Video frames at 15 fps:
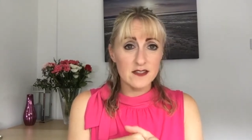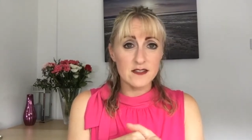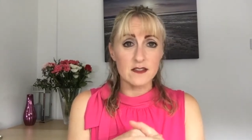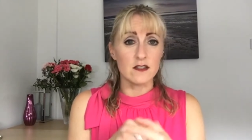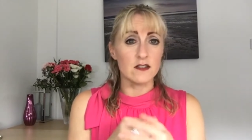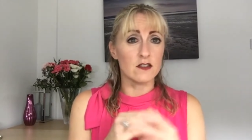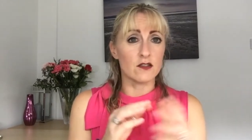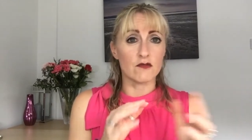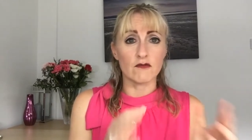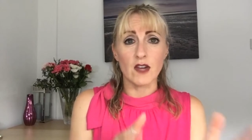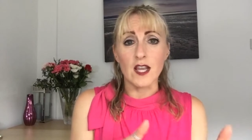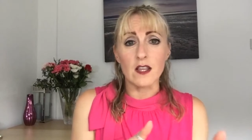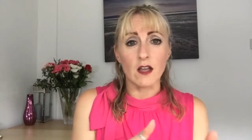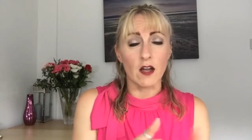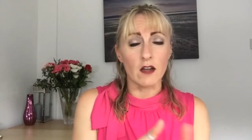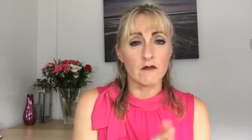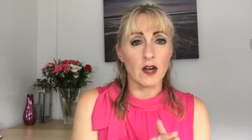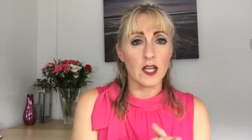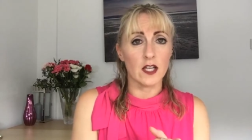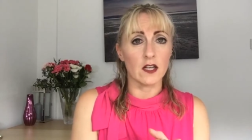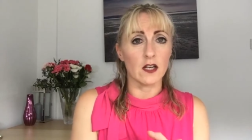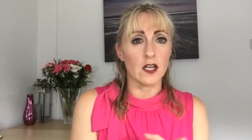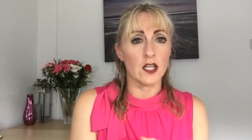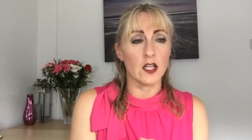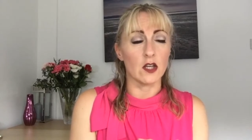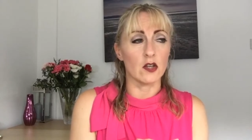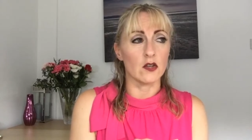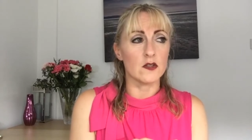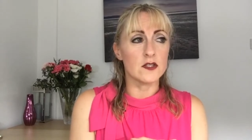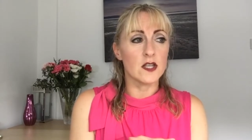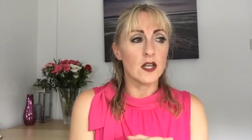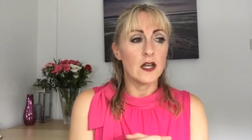There's 3 that I regularly use.